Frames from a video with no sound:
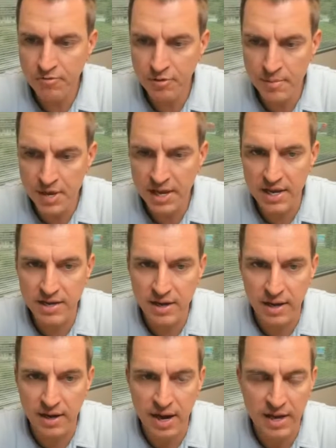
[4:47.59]
For me,
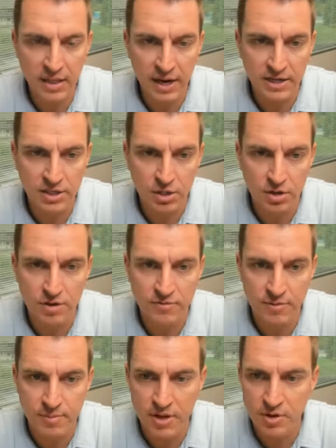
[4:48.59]
I like to learn
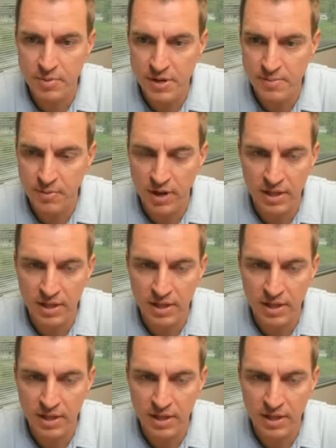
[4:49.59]
from other people.